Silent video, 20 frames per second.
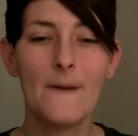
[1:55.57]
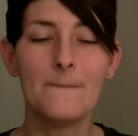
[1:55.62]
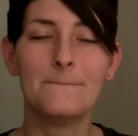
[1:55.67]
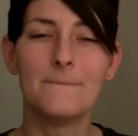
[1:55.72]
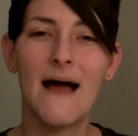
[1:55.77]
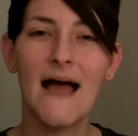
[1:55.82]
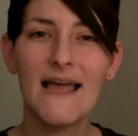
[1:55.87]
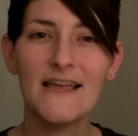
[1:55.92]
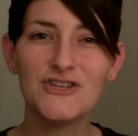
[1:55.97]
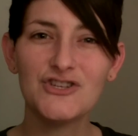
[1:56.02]

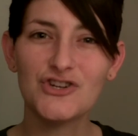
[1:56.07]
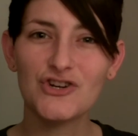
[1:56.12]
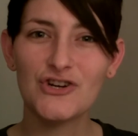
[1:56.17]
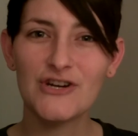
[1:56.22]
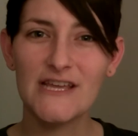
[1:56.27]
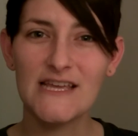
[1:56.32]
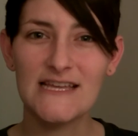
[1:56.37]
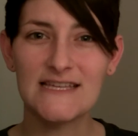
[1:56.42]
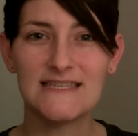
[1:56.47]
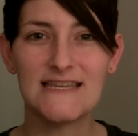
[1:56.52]
my
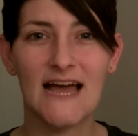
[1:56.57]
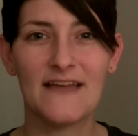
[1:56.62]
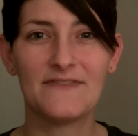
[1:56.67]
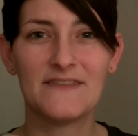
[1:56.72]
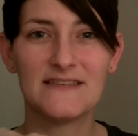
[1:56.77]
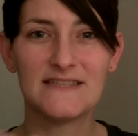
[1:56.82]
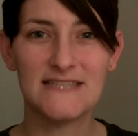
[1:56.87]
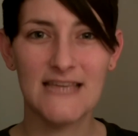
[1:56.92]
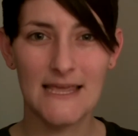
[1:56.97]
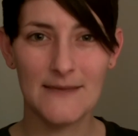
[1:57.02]
journey is not
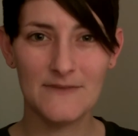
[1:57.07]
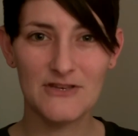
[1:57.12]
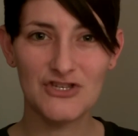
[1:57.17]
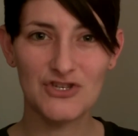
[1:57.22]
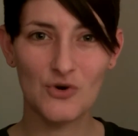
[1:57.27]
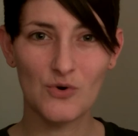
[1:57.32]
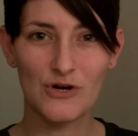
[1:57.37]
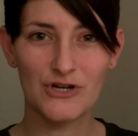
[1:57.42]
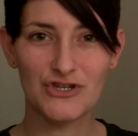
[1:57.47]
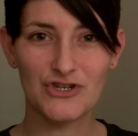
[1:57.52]
the same as
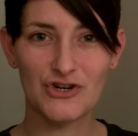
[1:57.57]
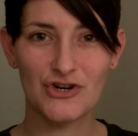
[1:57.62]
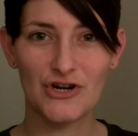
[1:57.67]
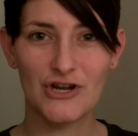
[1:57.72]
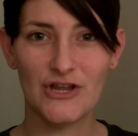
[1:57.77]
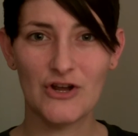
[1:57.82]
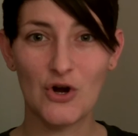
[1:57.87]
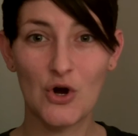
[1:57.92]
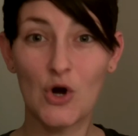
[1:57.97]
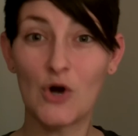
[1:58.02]
your
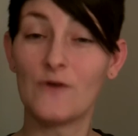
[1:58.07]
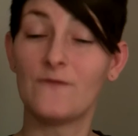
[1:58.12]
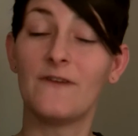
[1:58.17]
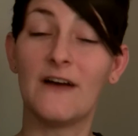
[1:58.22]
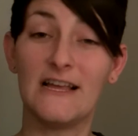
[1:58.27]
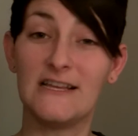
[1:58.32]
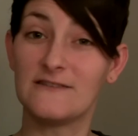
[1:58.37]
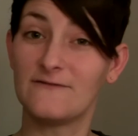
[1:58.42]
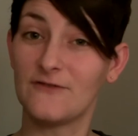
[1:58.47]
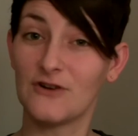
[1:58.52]
journey or
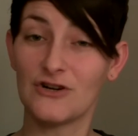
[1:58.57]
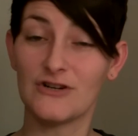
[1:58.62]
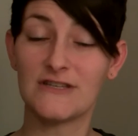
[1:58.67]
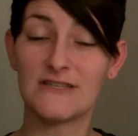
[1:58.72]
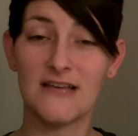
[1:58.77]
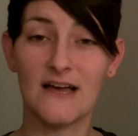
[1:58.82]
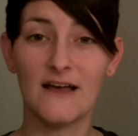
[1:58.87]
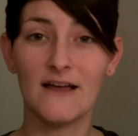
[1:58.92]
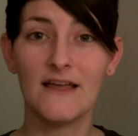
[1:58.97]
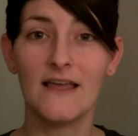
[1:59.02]
vice
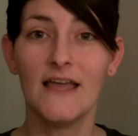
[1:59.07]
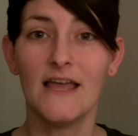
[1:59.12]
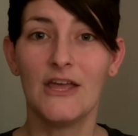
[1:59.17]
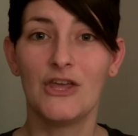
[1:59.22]
versa.